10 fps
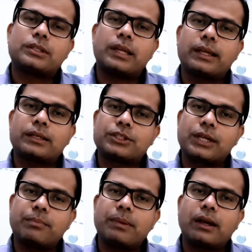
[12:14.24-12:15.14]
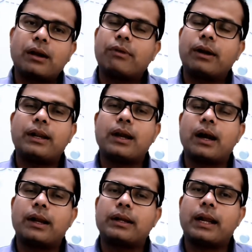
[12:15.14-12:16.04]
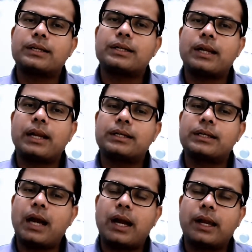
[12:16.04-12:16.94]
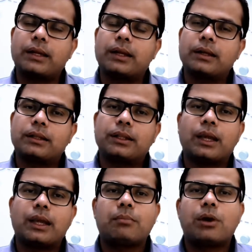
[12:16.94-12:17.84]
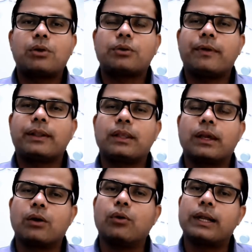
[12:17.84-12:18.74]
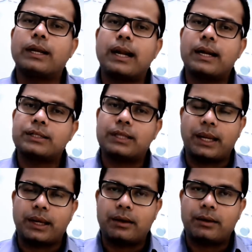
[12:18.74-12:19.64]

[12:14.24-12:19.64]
like State Bank of India in 1999, they came out with a golden handshake.